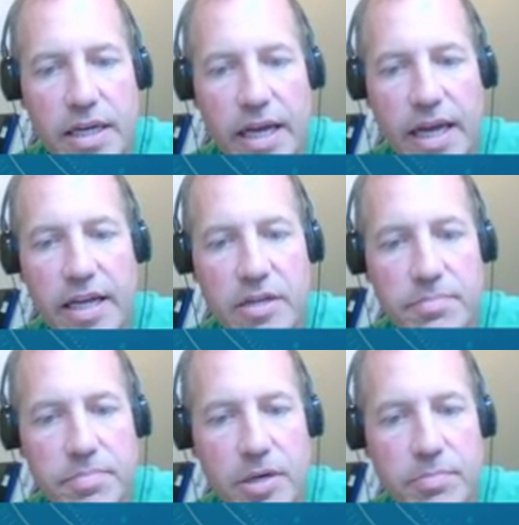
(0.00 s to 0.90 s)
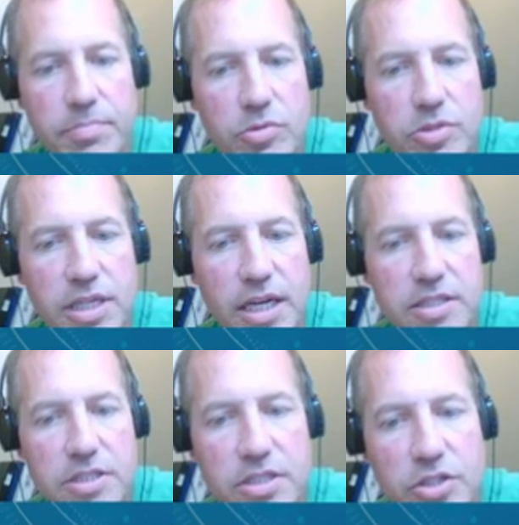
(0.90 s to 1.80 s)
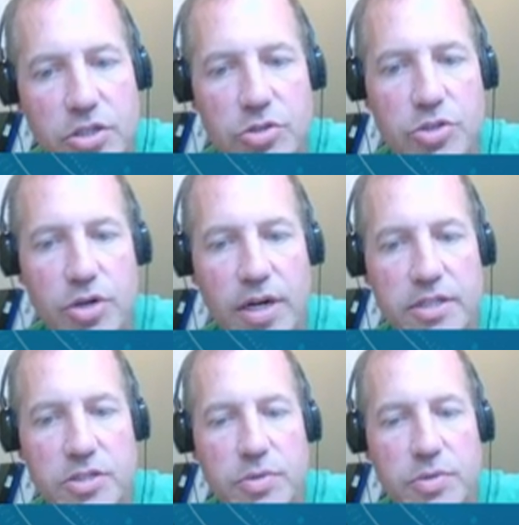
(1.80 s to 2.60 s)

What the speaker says: add up our protons and neutrons,